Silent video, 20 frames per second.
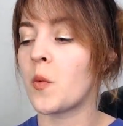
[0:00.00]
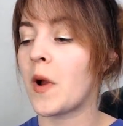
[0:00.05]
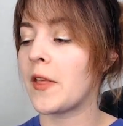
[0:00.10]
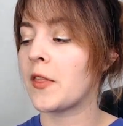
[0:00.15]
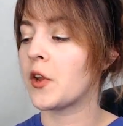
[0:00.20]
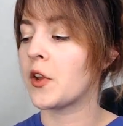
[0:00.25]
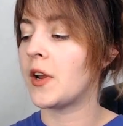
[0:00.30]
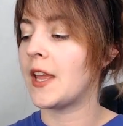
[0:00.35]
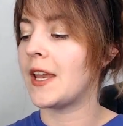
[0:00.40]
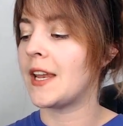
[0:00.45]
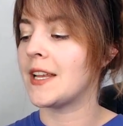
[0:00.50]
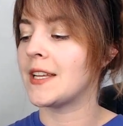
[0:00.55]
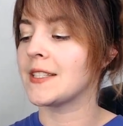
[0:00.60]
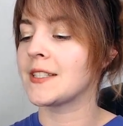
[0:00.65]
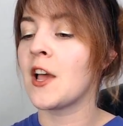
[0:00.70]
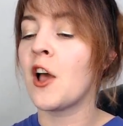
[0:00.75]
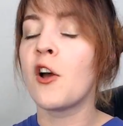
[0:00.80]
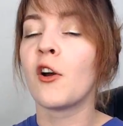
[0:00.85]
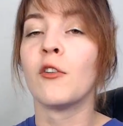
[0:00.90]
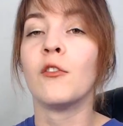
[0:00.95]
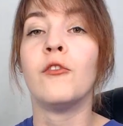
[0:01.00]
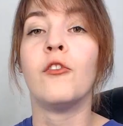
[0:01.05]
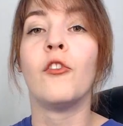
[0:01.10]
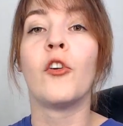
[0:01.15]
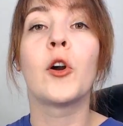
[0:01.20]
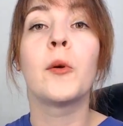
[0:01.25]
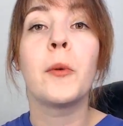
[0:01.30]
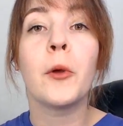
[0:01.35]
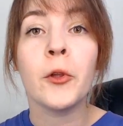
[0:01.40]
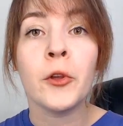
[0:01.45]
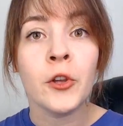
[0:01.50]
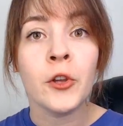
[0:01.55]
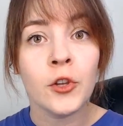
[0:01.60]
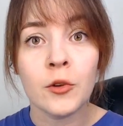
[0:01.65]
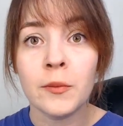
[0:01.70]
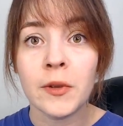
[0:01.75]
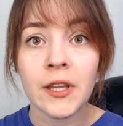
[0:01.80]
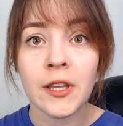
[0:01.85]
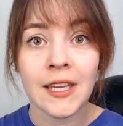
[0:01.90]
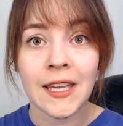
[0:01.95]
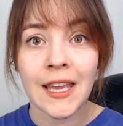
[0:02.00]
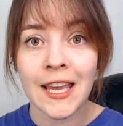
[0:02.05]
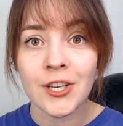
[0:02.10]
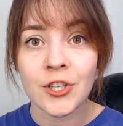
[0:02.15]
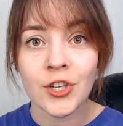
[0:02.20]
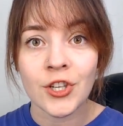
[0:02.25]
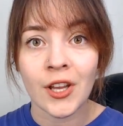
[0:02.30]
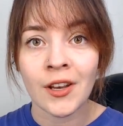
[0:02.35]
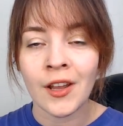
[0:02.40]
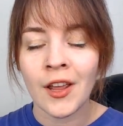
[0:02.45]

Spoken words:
whether it is verbal humiliation,